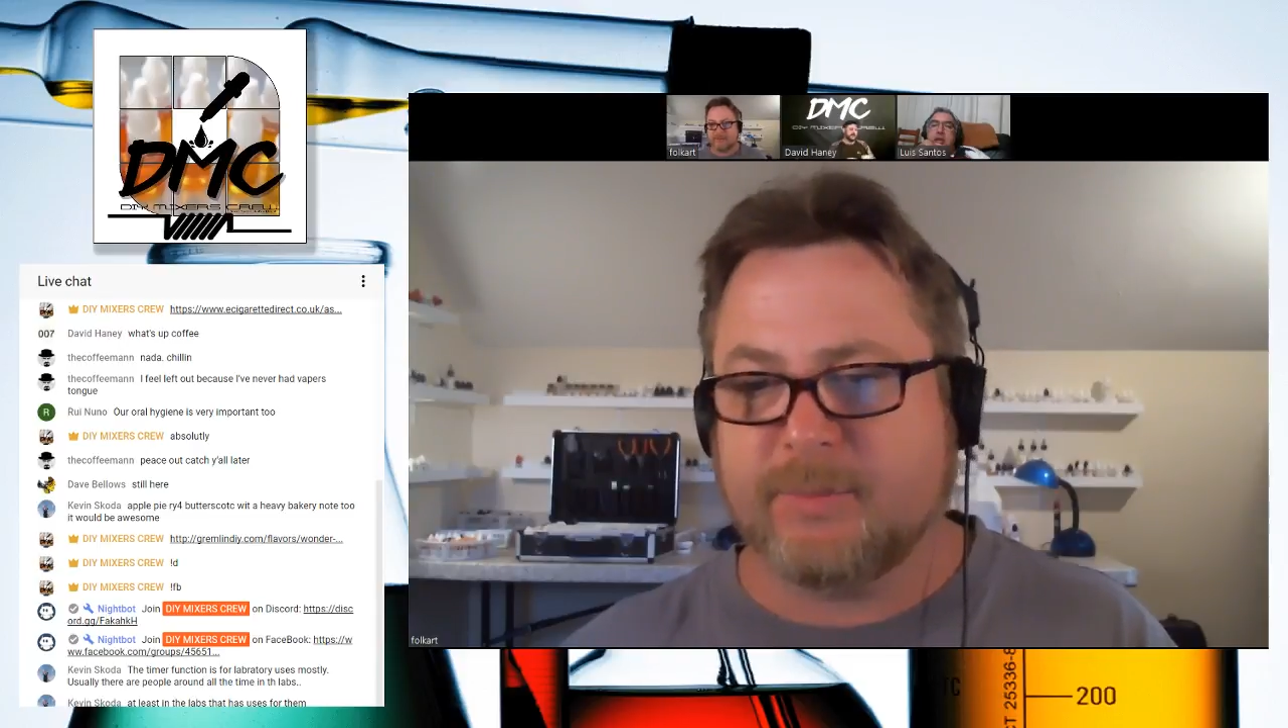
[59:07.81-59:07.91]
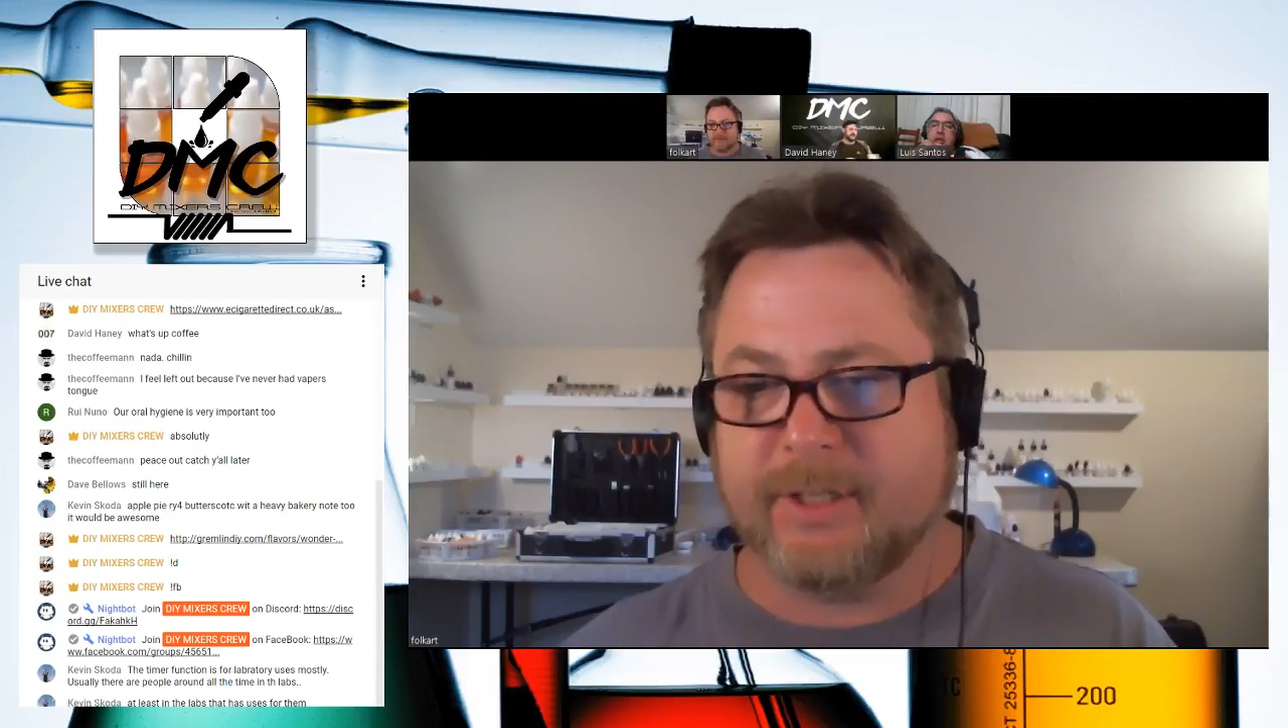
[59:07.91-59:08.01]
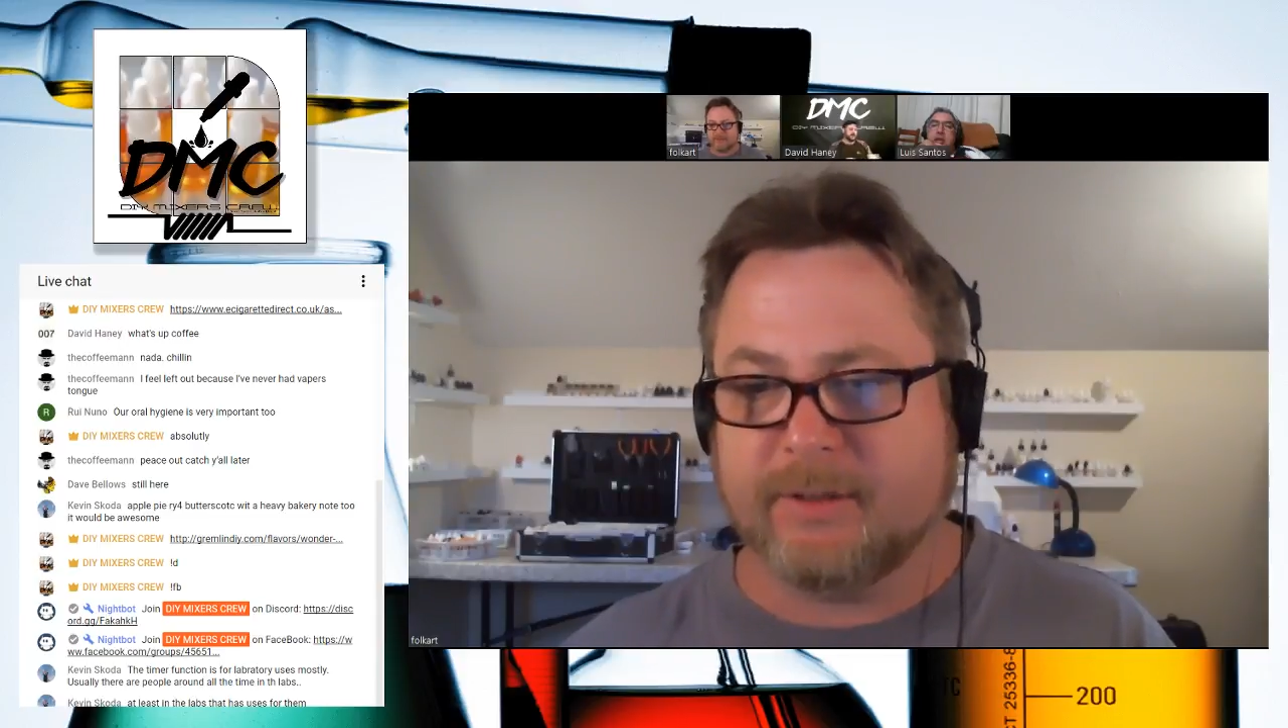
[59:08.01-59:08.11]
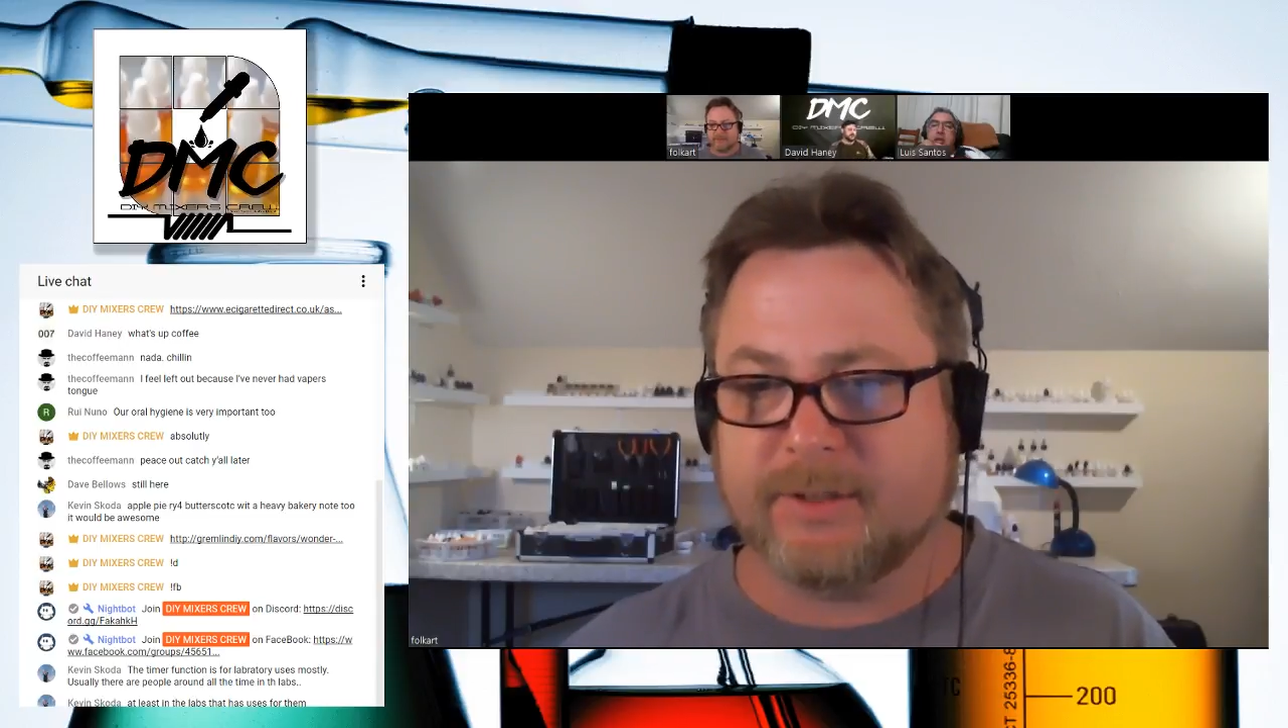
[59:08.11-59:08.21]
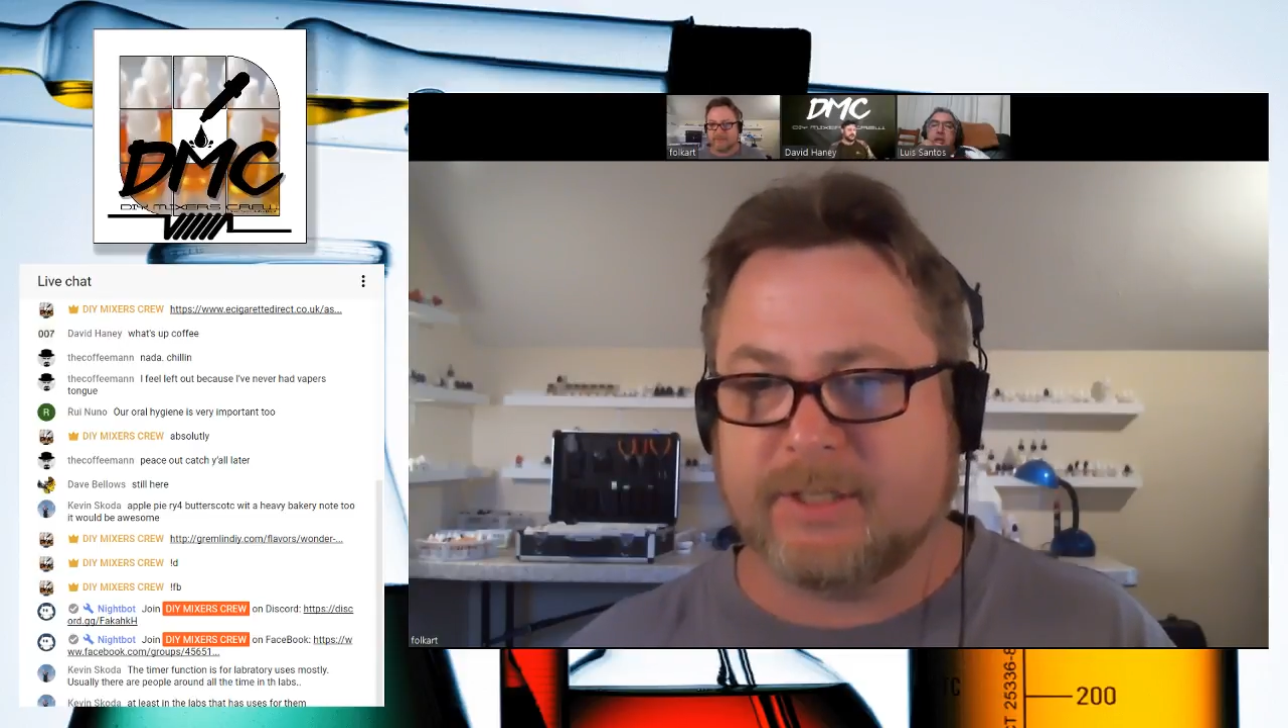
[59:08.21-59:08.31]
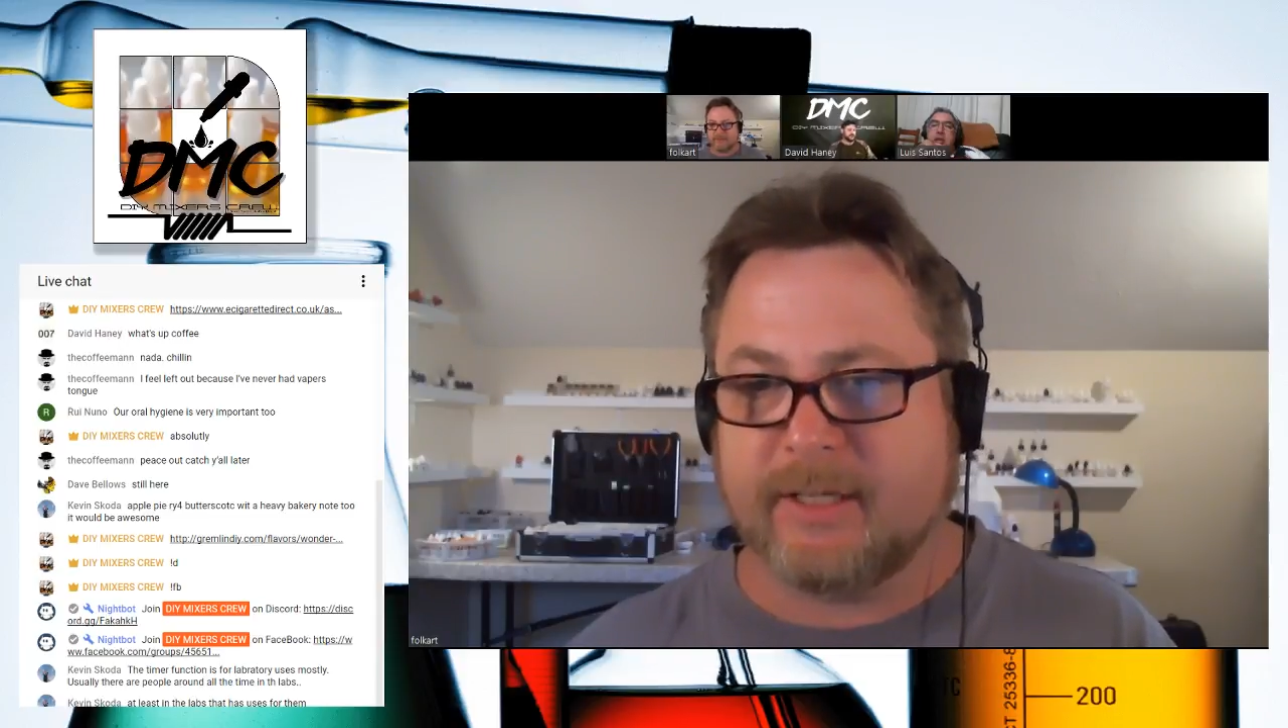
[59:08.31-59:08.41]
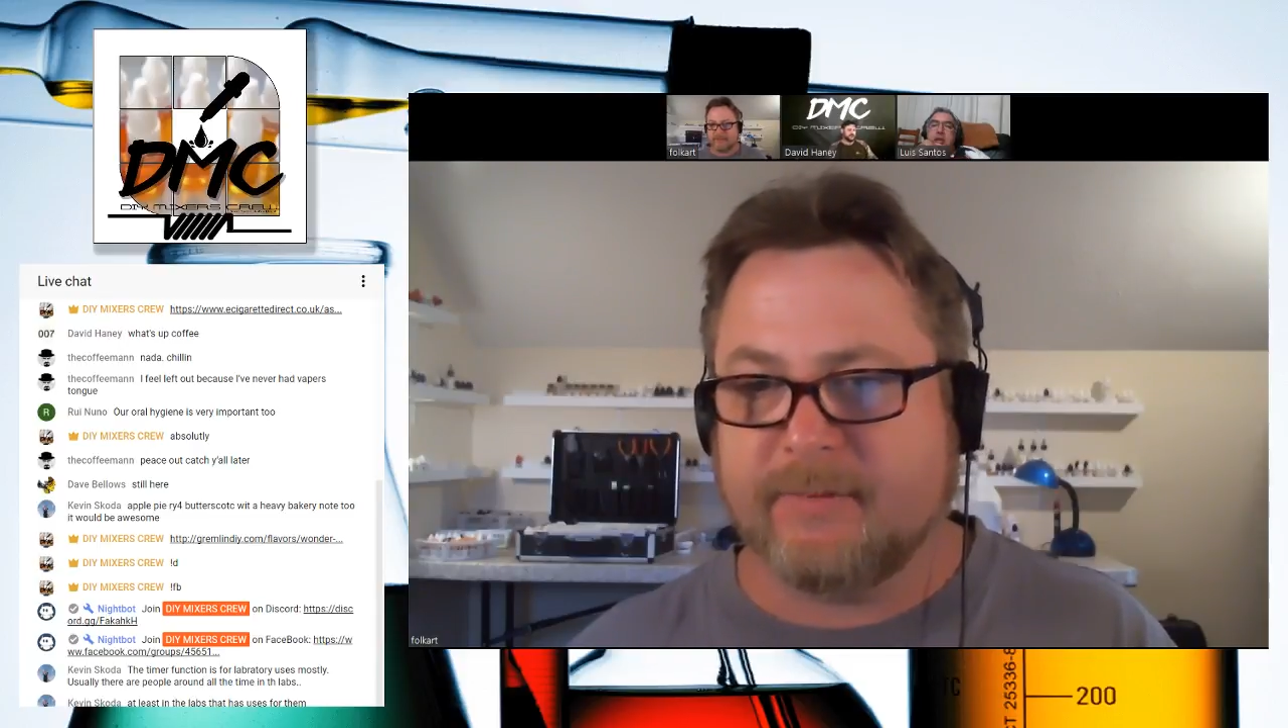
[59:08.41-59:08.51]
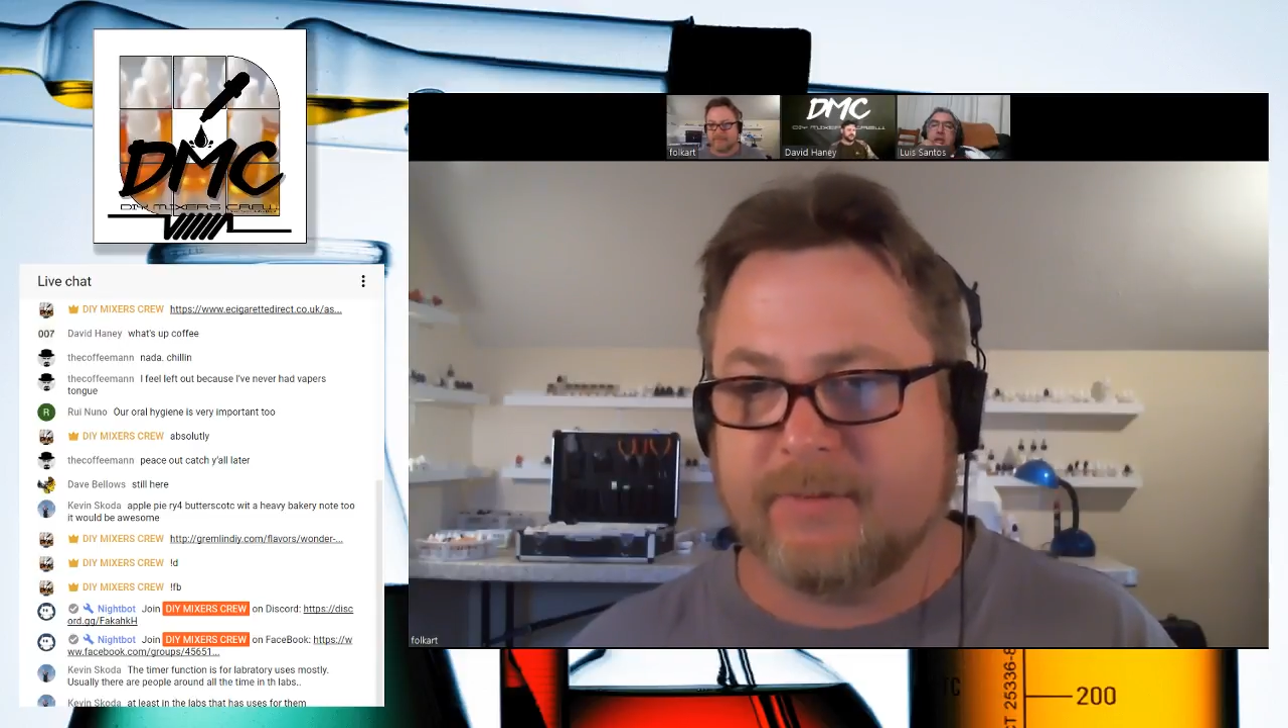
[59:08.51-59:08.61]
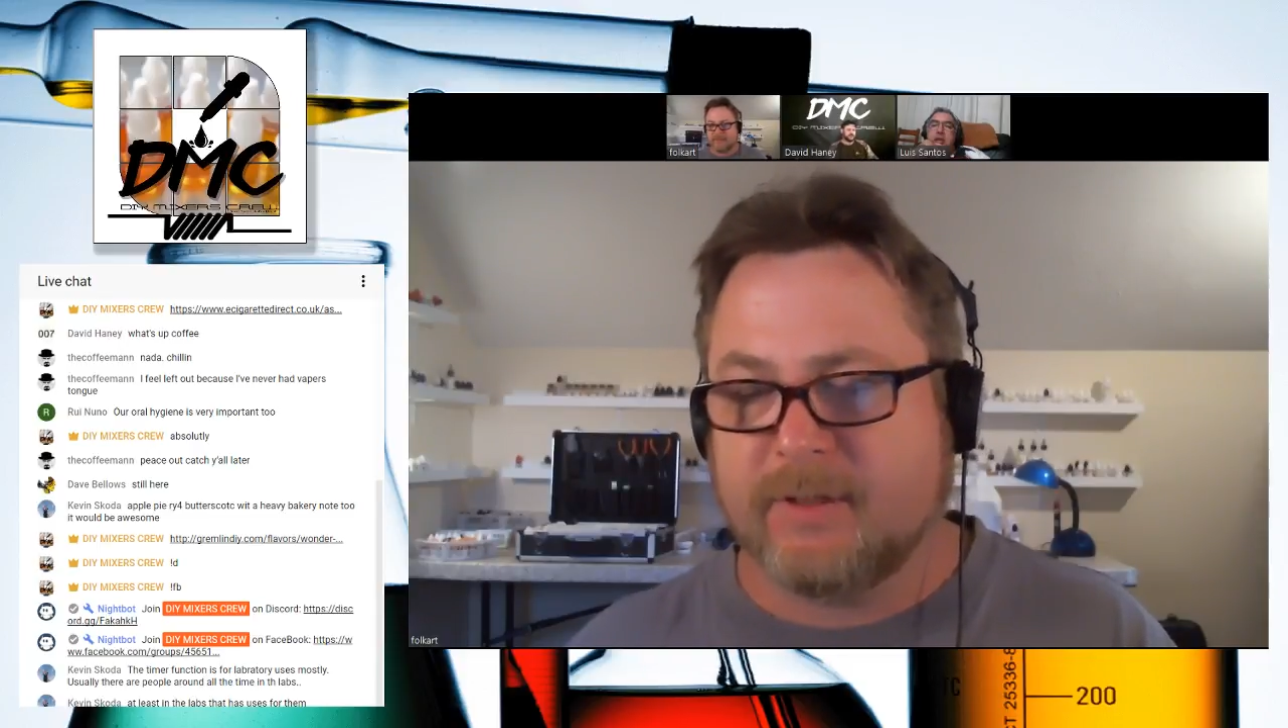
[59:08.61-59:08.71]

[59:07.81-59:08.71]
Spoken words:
peel and stuff.